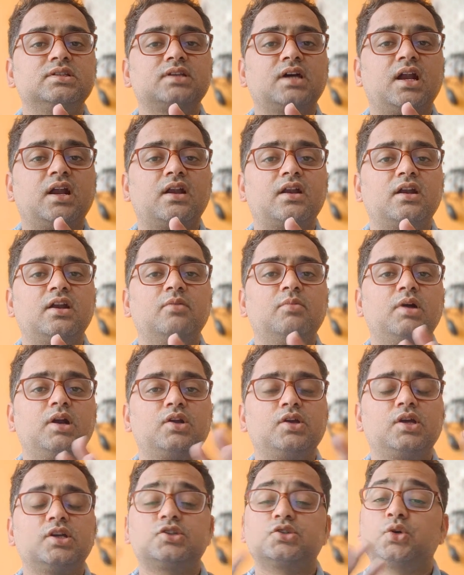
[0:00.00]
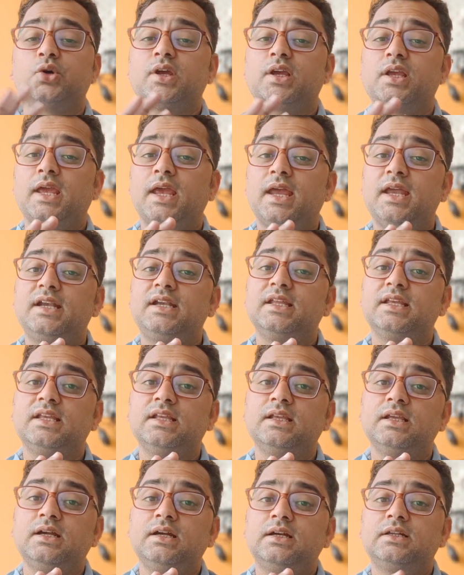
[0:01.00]
100 but you are showing 80,
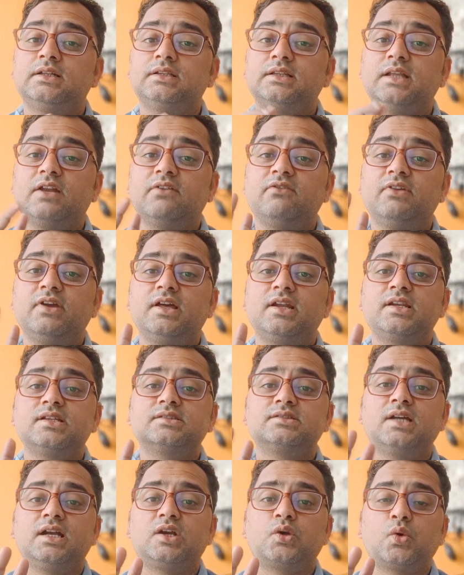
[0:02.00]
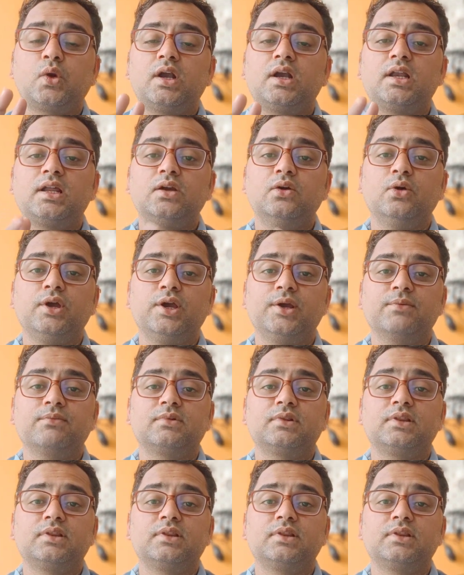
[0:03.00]
then where is that 20 going?